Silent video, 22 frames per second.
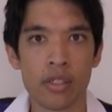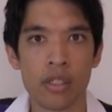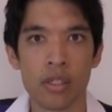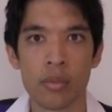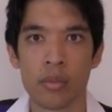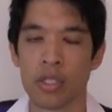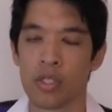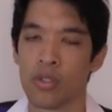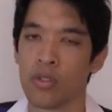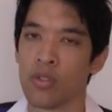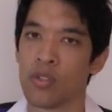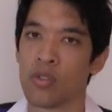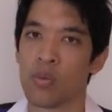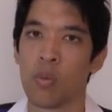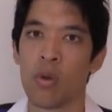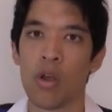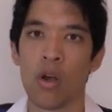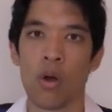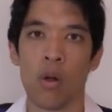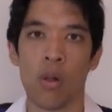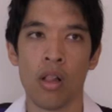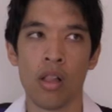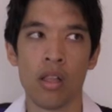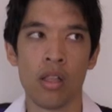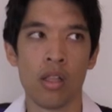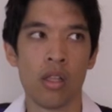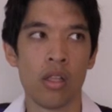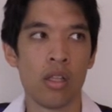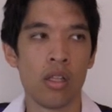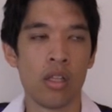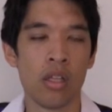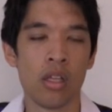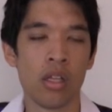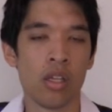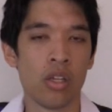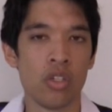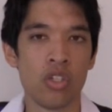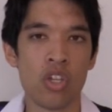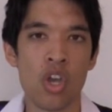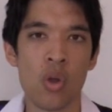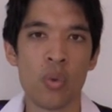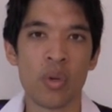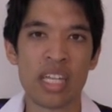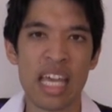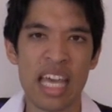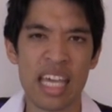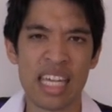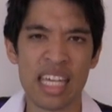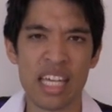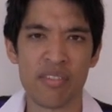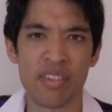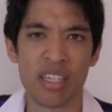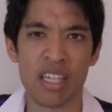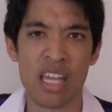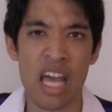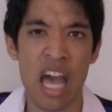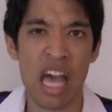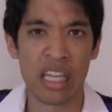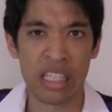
Because, well, no one had ever